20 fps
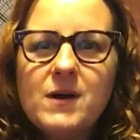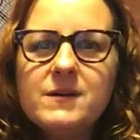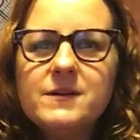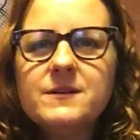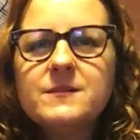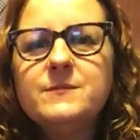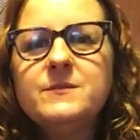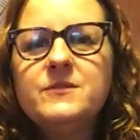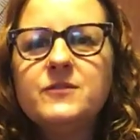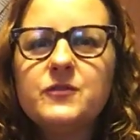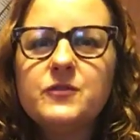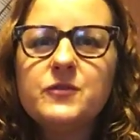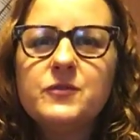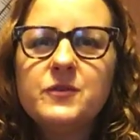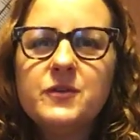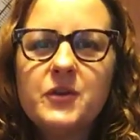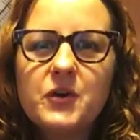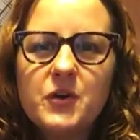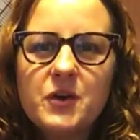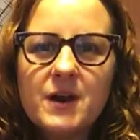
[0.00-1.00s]
welcome to
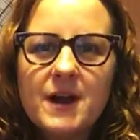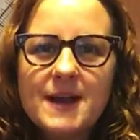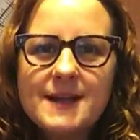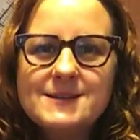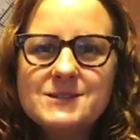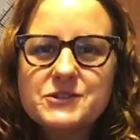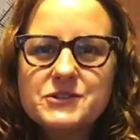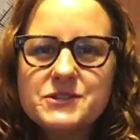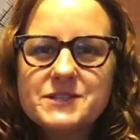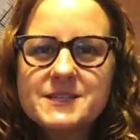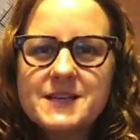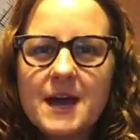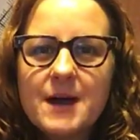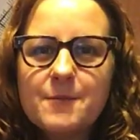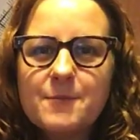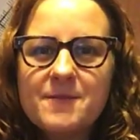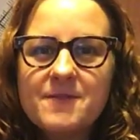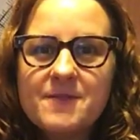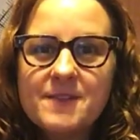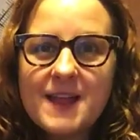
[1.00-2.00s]
your Angels
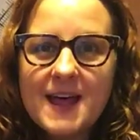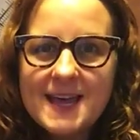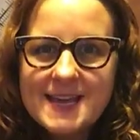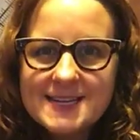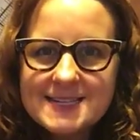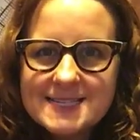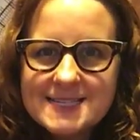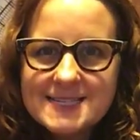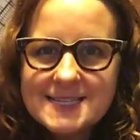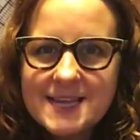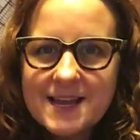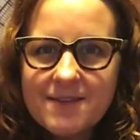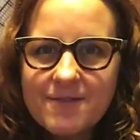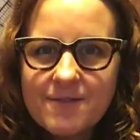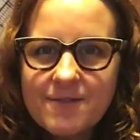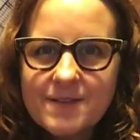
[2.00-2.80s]
Cup flight